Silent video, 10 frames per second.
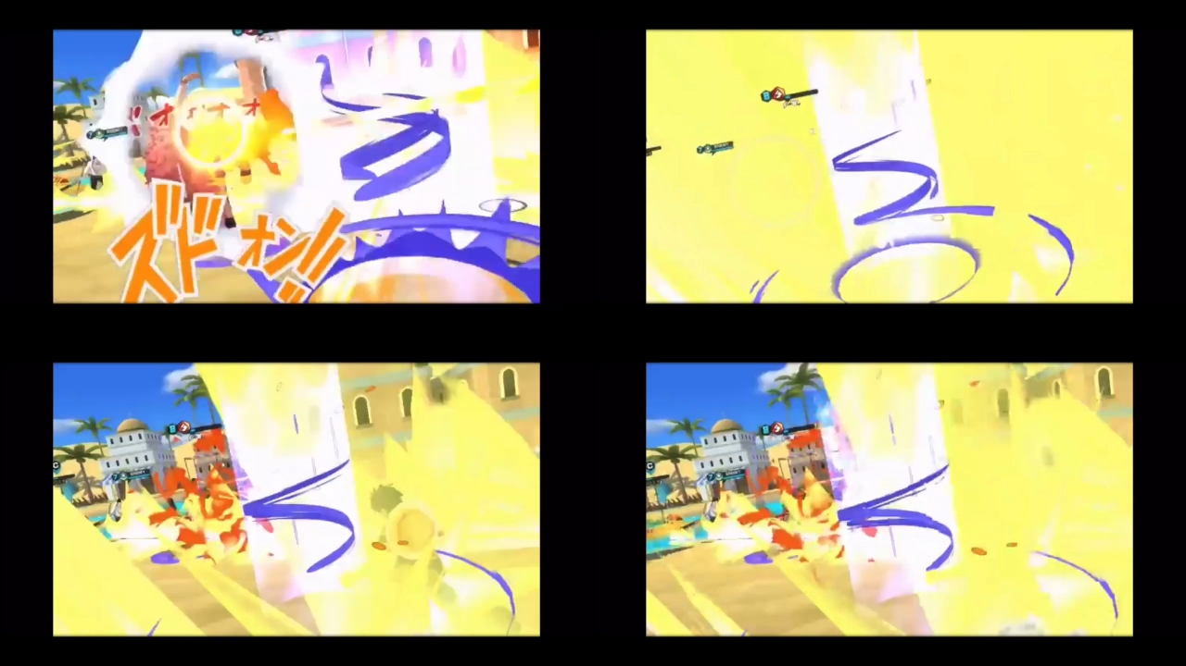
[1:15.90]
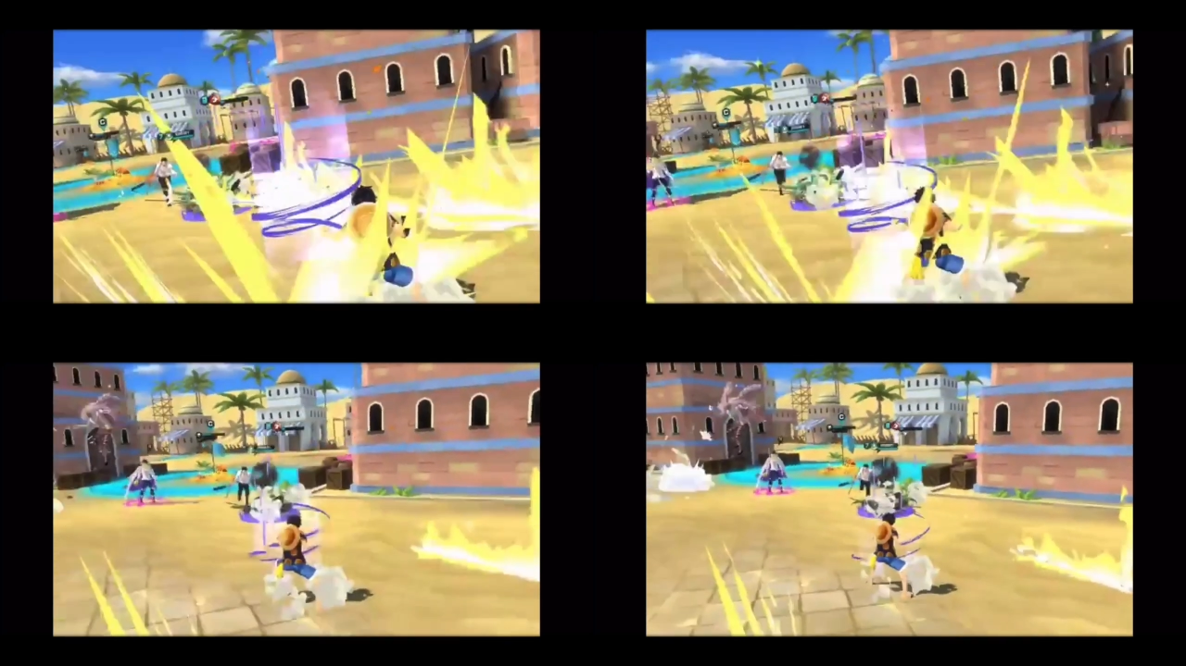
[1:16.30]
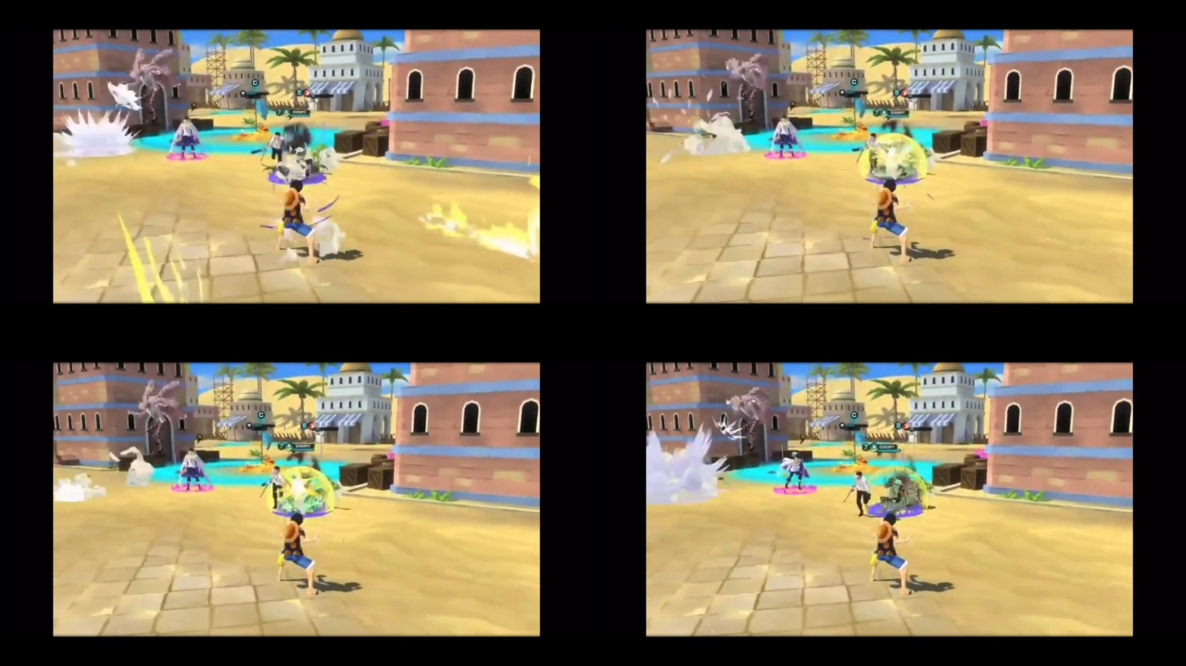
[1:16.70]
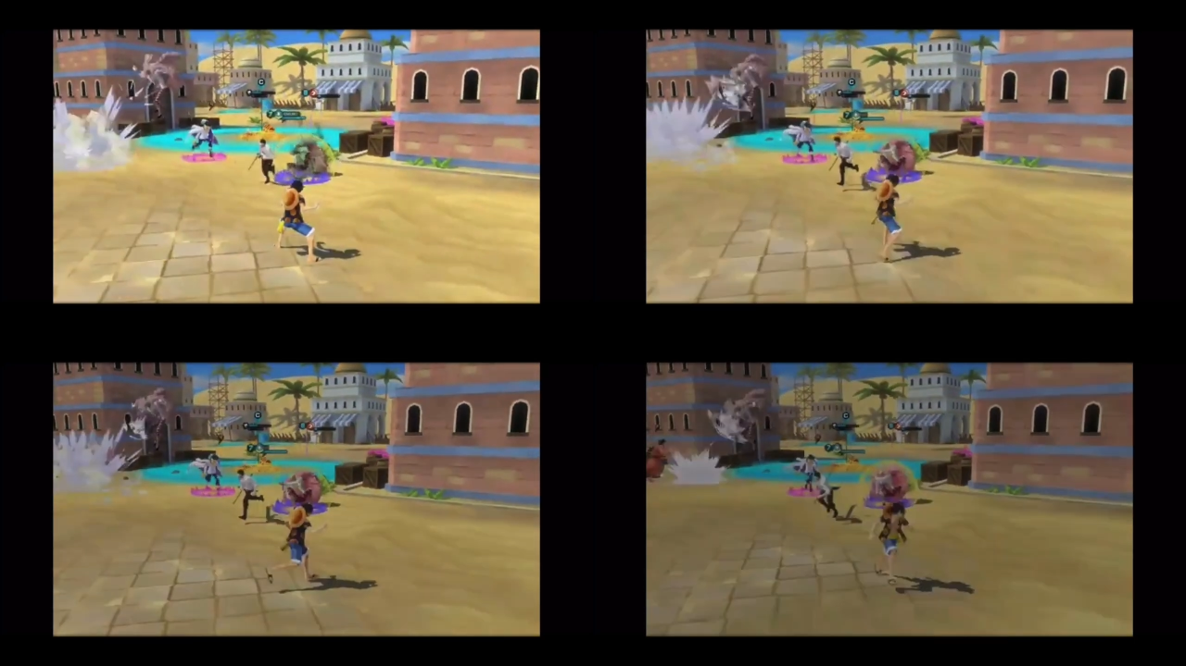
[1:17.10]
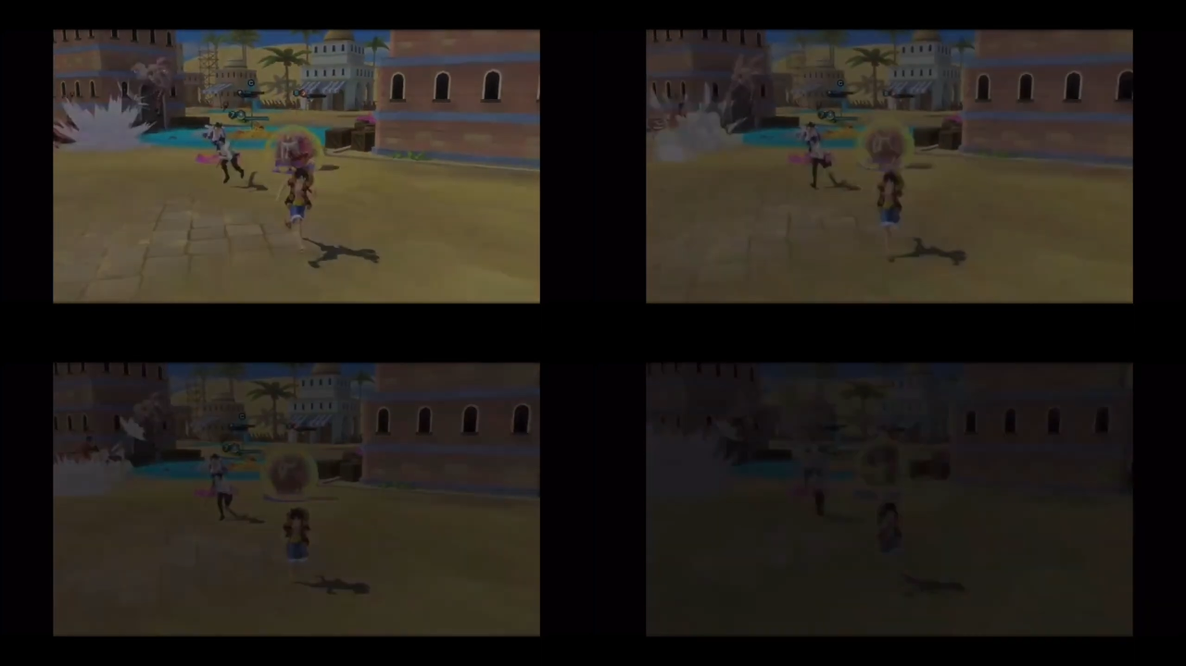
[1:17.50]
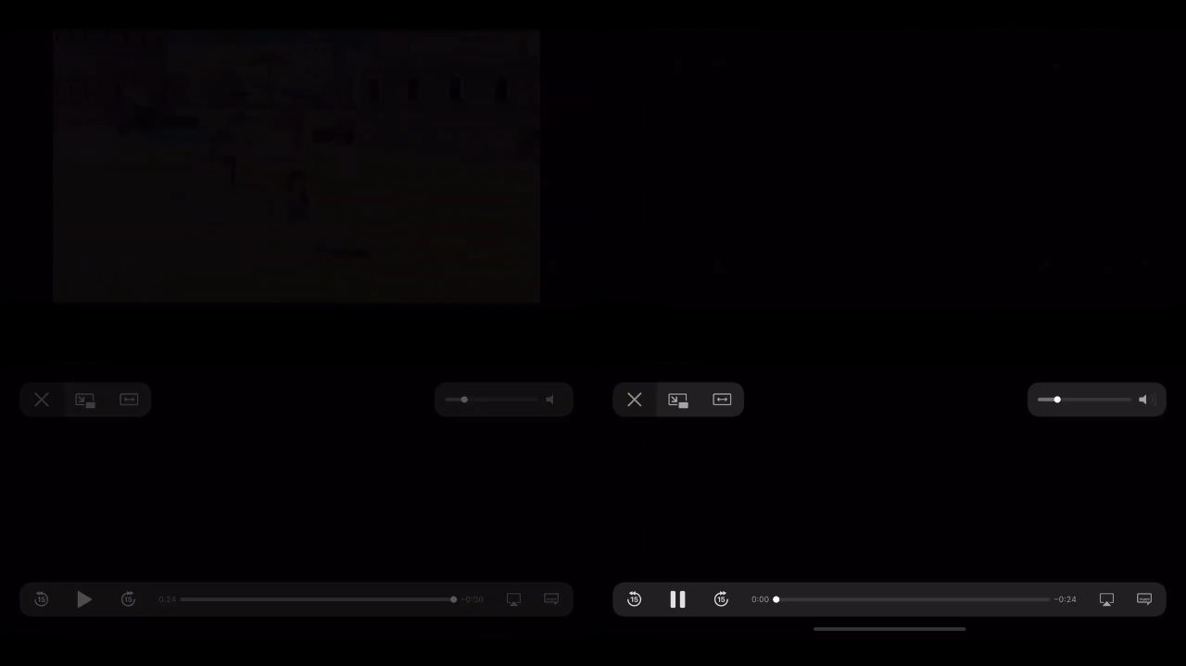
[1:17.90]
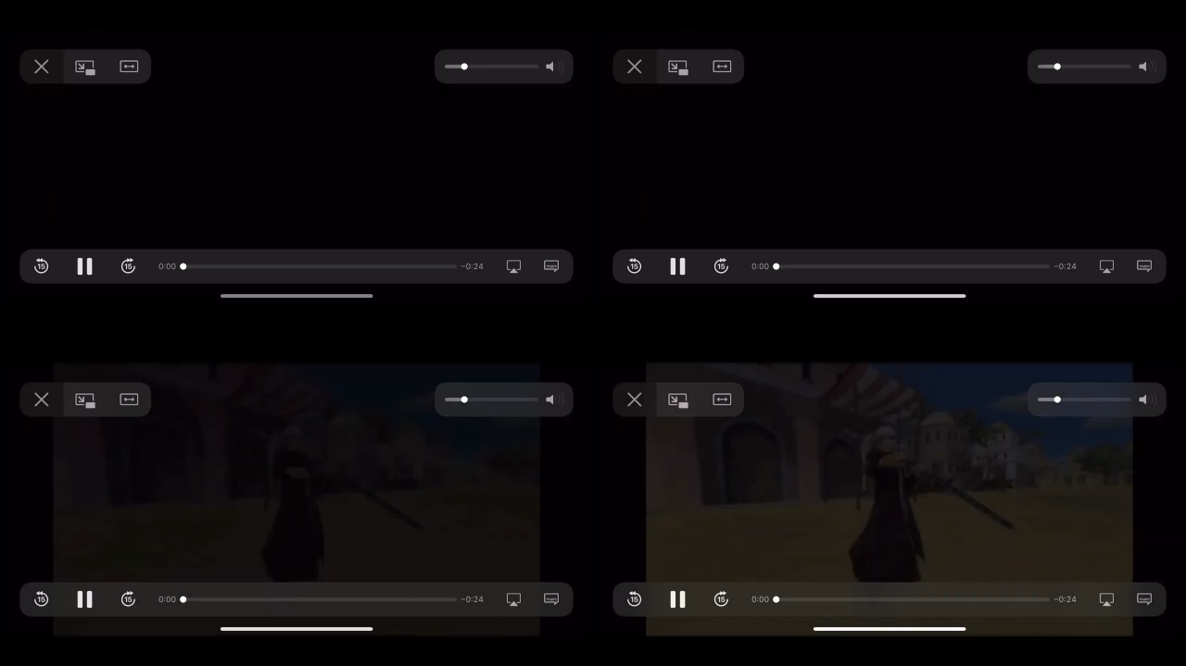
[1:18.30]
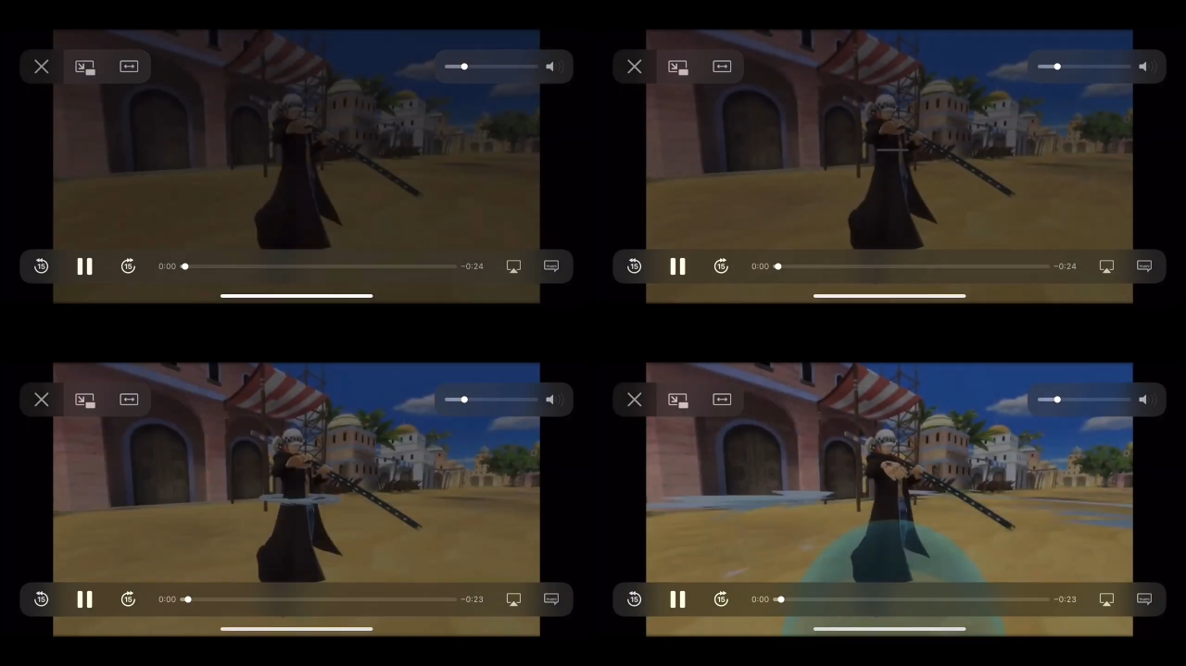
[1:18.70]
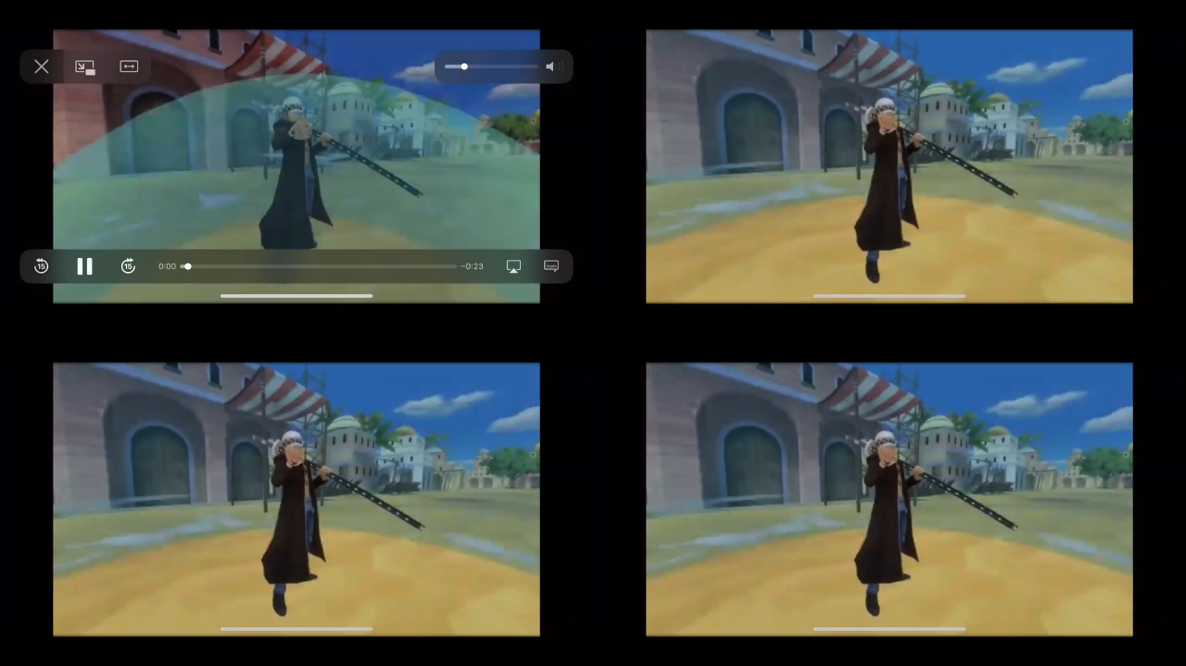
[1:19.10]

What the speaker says: (no speaker visible)